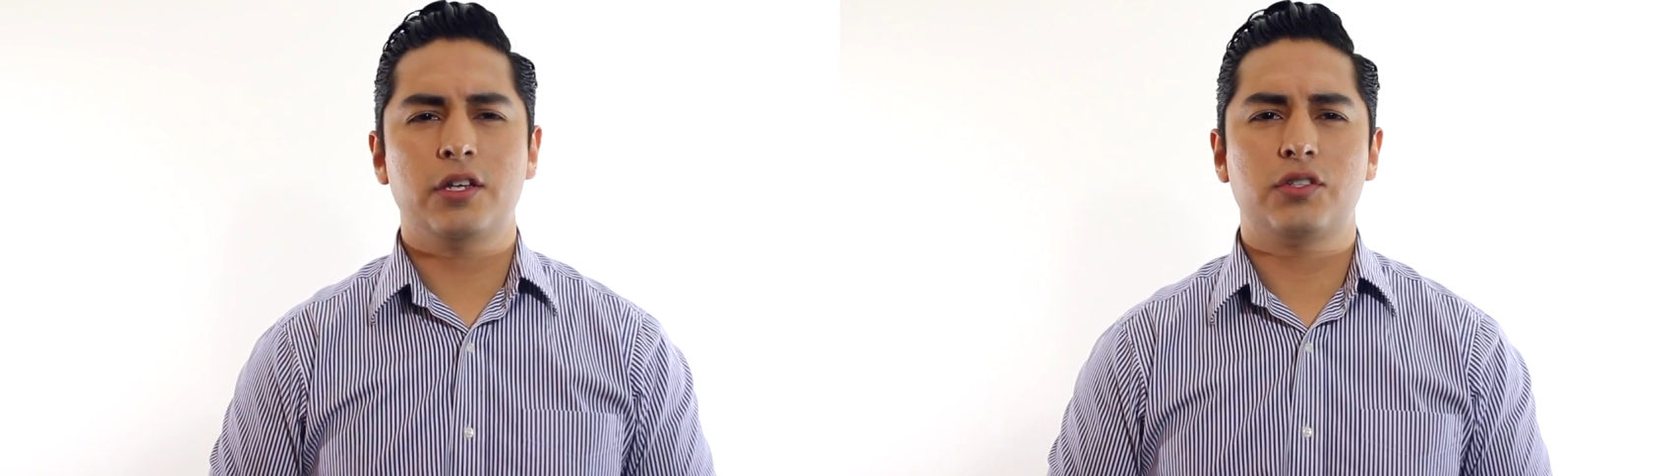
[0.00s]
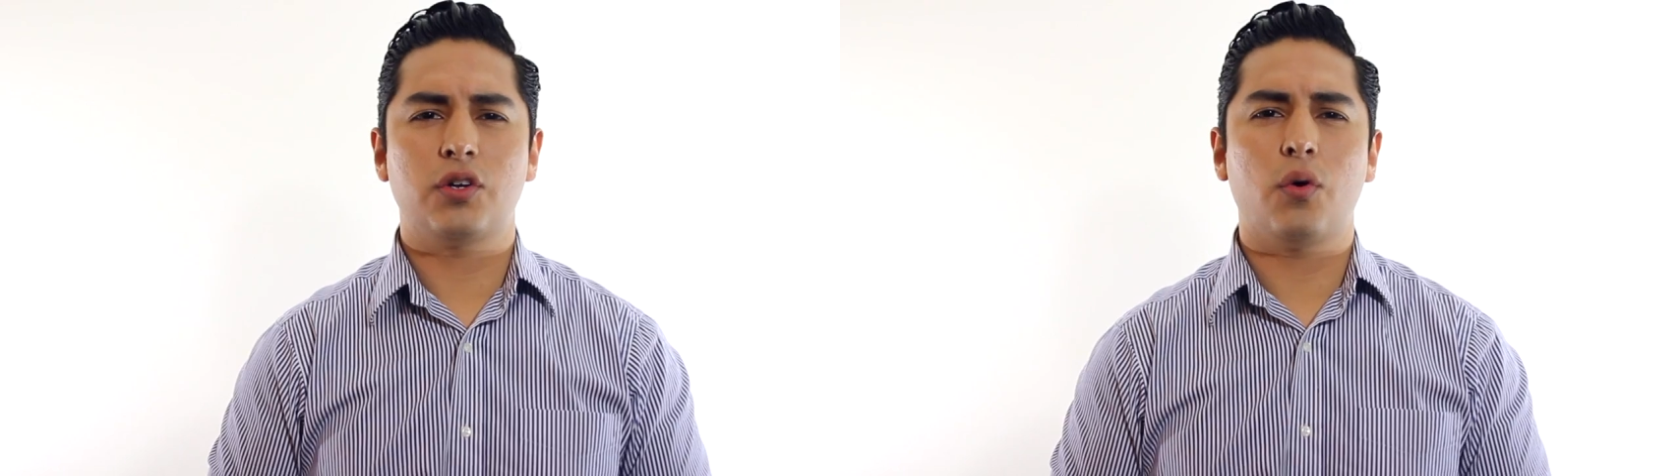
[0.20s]

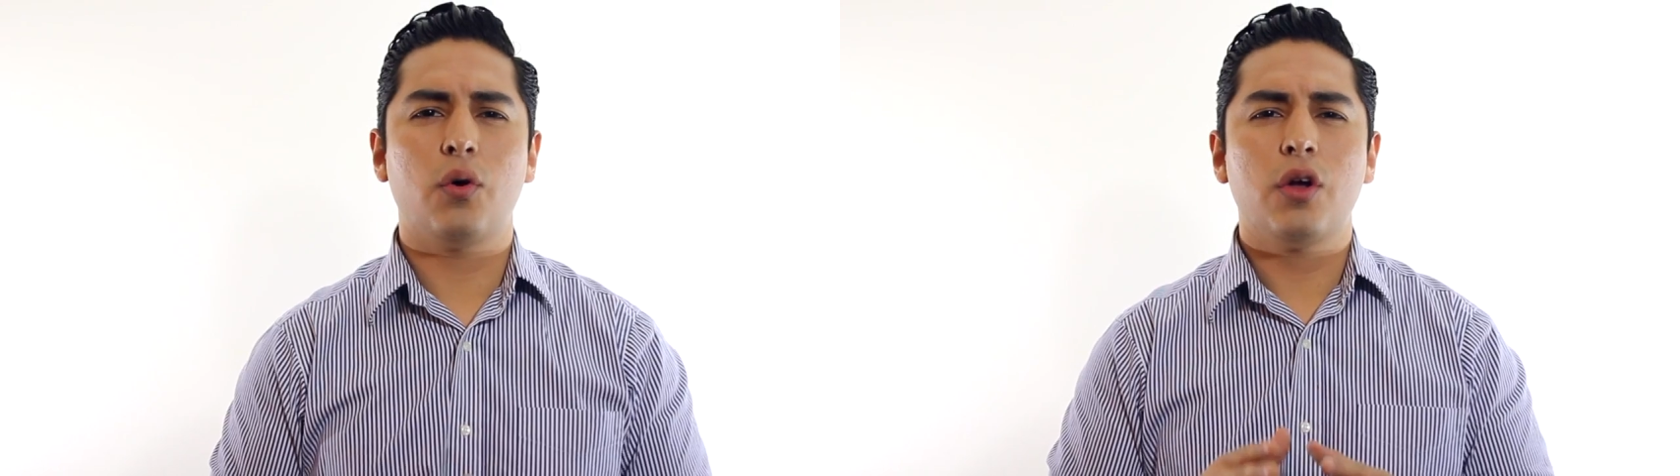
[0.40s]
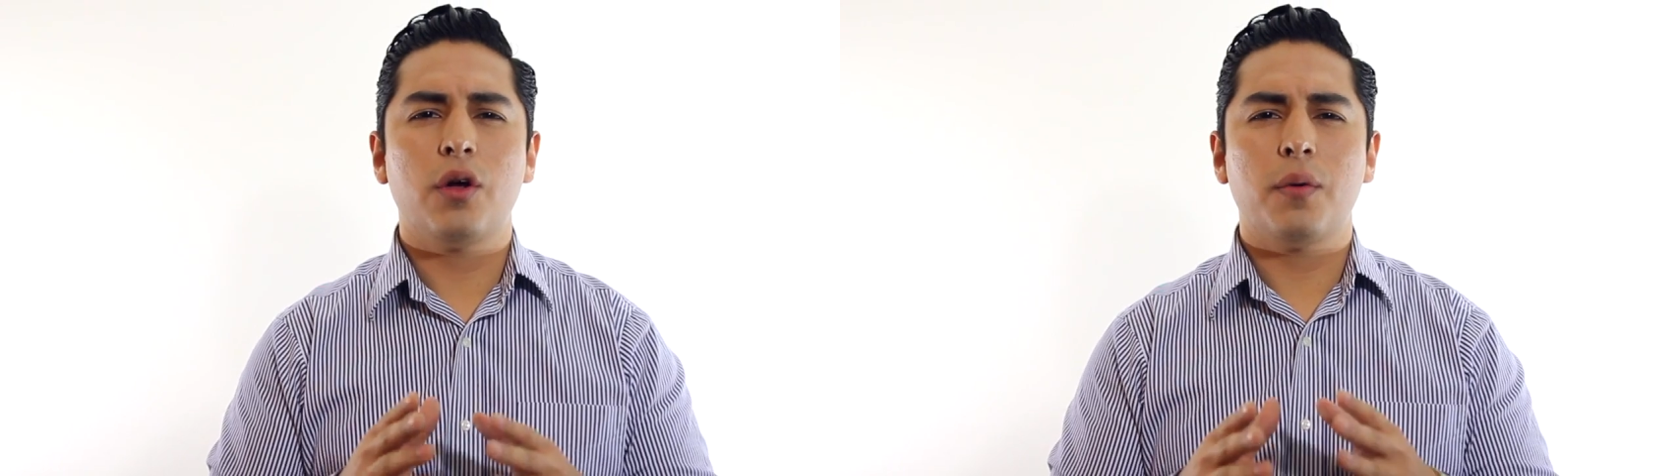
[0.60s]

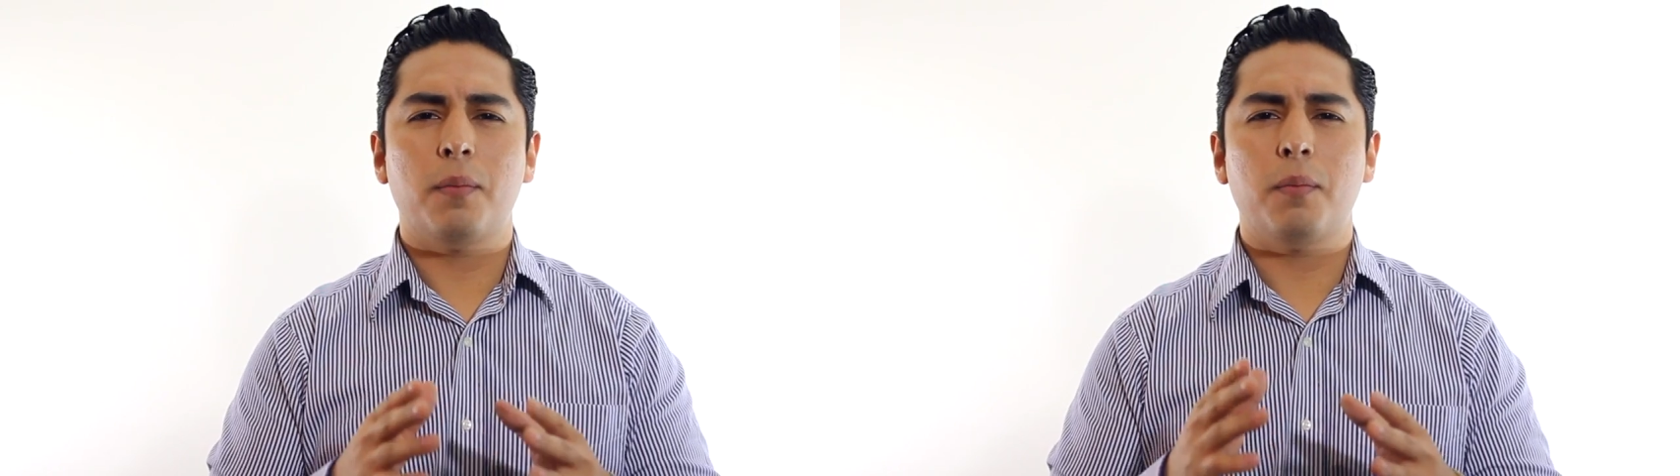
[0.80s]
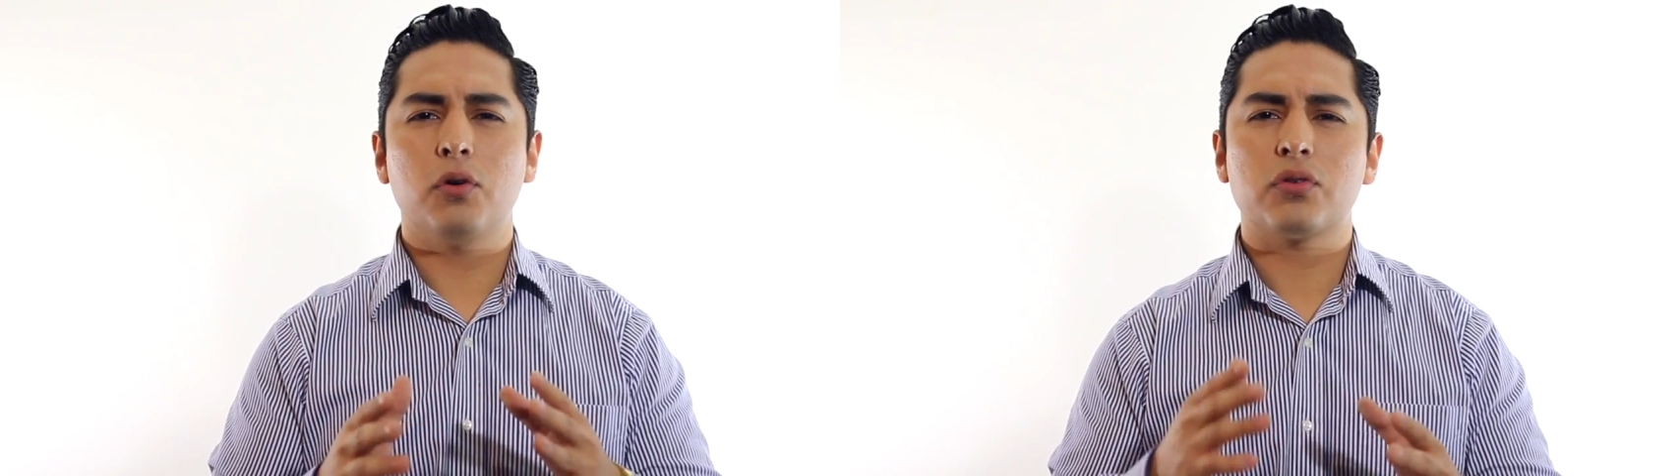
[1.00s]
So
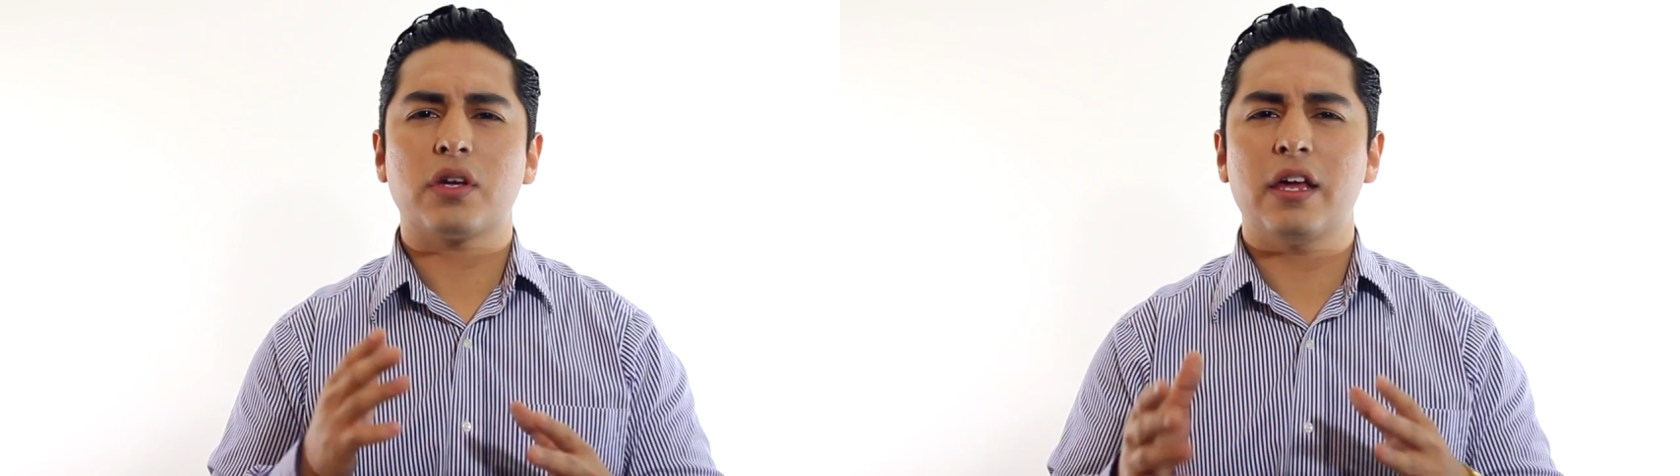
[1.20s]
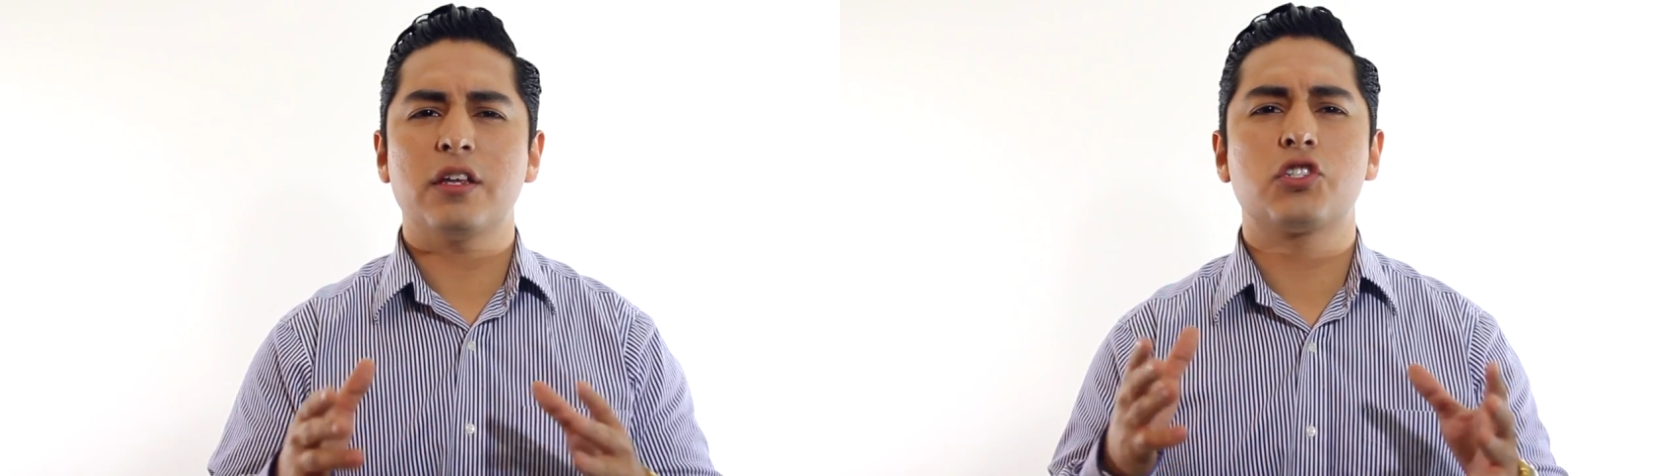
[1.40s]
most
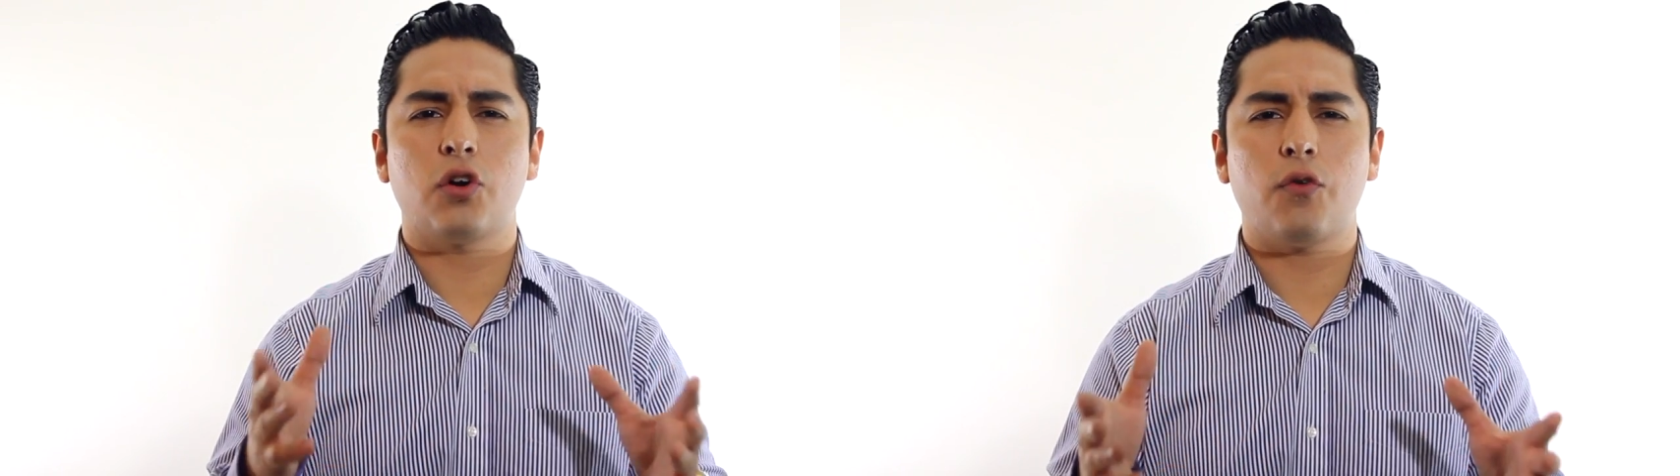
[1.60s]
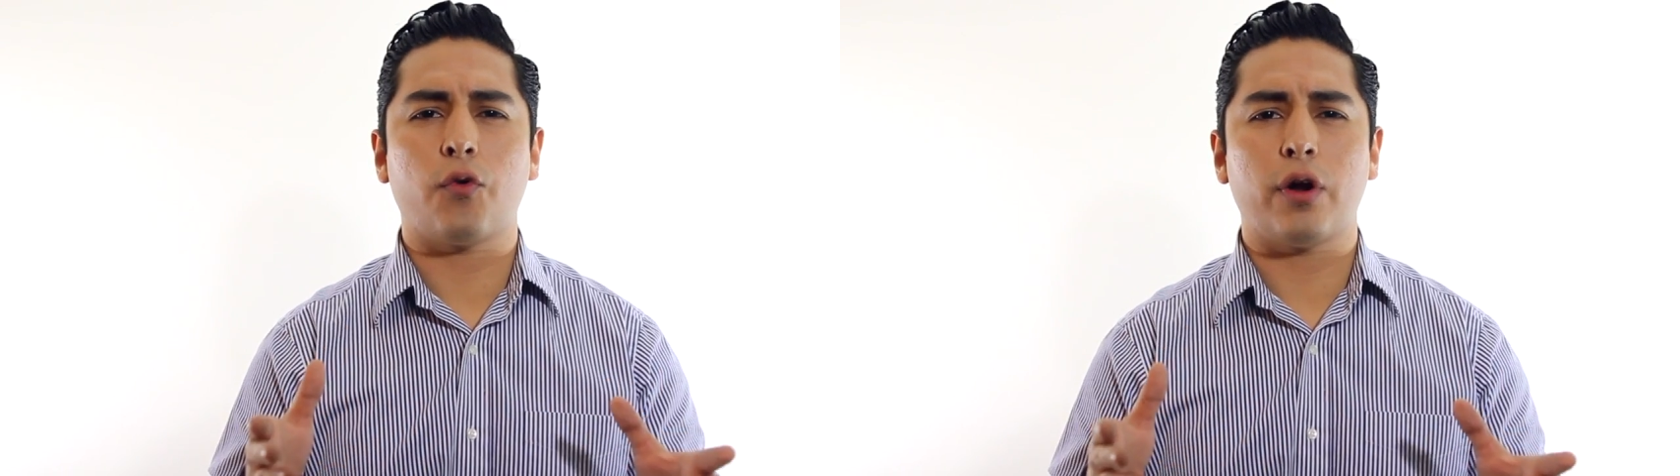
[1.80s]
accounting
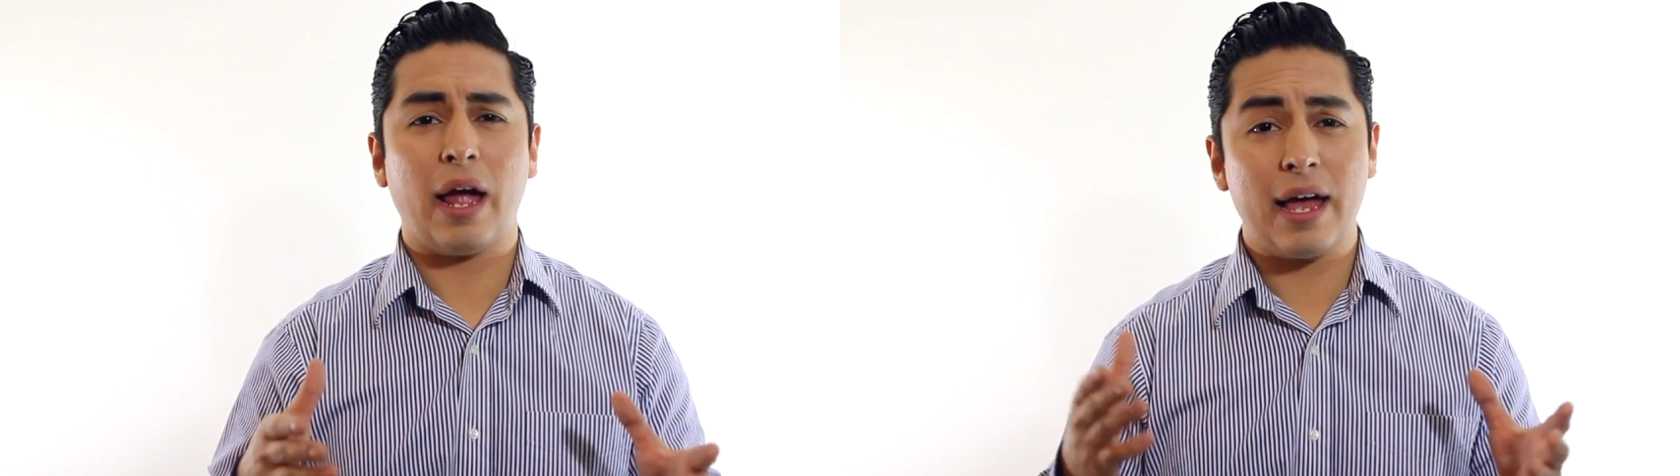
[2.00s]
software